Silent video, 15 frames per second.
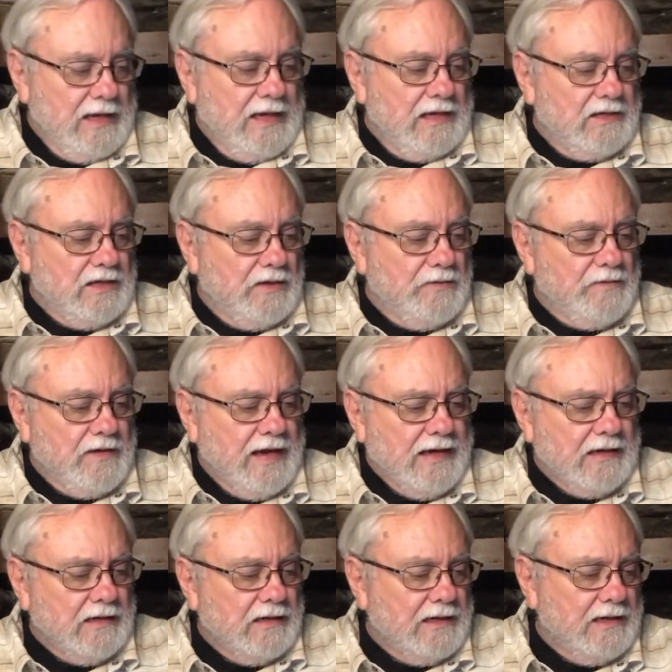until
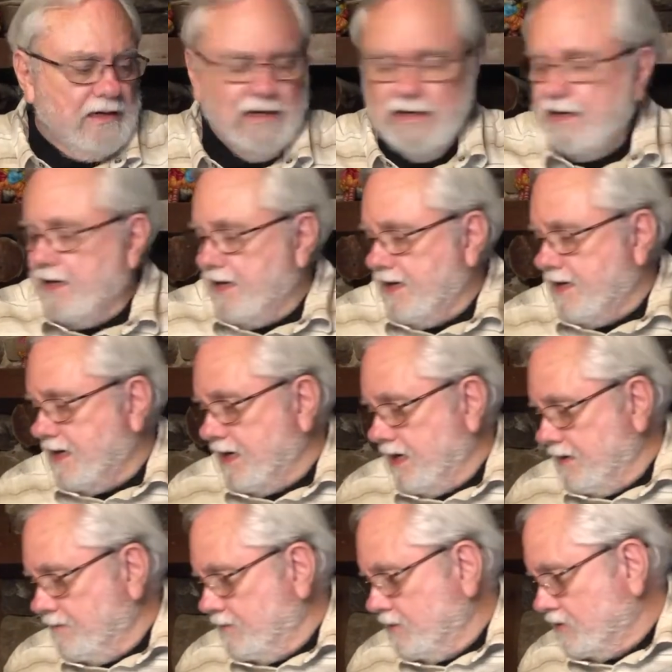finally he
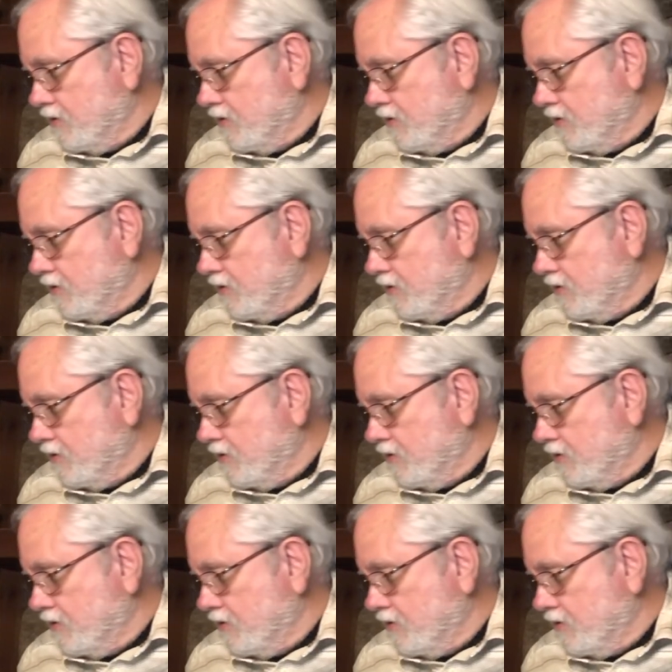came